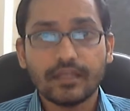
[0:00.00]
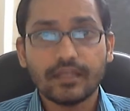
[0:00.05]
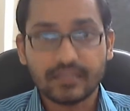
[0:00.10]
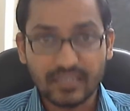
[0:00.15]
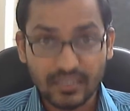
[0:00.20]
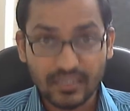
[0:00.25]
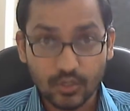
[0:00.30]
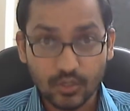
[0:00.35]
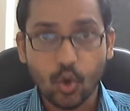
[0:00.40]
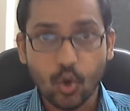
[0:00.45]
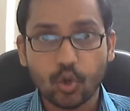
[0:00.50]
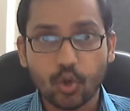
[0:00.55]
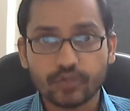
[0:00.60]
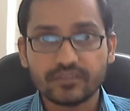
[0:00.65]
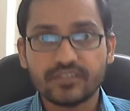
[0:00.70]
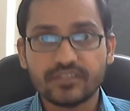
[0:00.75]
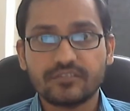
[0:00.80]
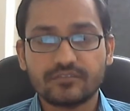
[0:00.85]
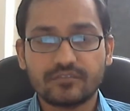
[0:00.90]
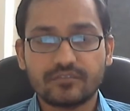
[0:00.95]
note,
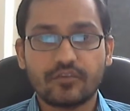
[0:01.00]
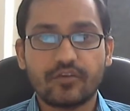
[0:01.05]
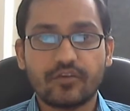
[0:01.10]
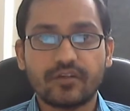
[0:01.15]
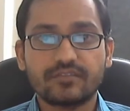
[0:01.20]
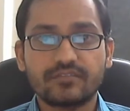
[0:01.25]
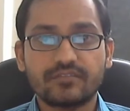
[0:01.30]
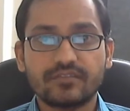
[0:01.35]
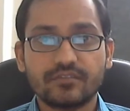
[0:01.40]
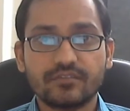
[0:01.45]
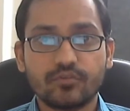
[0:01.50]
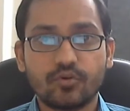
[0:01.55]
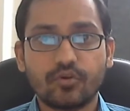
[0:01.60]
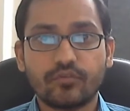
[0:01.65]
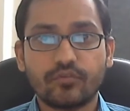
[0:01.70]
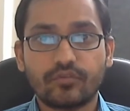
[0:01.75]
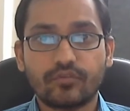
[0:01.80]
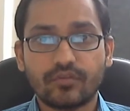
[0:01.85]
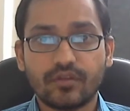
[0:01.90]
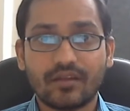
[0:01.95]
this currency
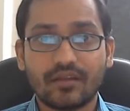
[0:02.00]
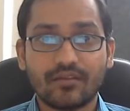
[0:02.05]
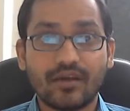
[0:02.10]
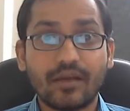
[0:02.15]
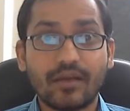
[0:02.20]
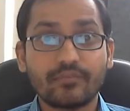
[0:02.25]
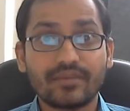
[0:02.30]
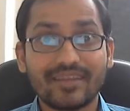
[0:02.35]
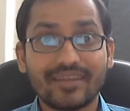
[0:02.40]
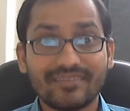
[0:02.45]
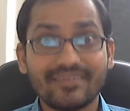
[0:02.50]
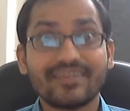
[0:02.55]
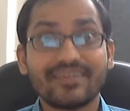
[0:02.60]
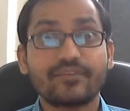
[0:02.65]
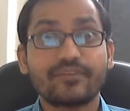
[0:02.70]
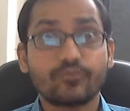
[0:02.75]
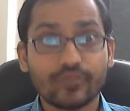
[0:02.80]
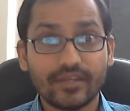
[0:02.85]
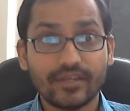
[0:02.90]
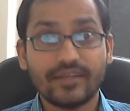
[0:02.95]
note, you know, I'm giving
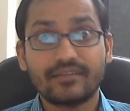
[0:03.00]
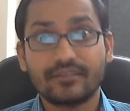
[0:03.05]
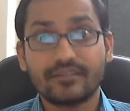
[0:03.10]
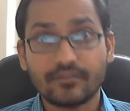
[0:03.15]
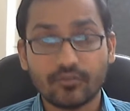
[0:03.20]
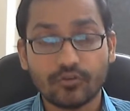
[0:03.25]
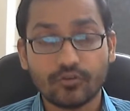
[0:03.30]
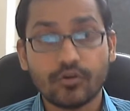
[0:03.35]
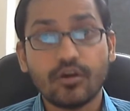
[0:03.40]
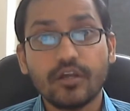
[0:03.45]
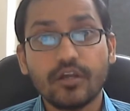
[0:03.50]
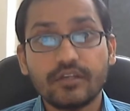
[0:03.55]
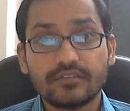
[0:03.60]
to that, you know,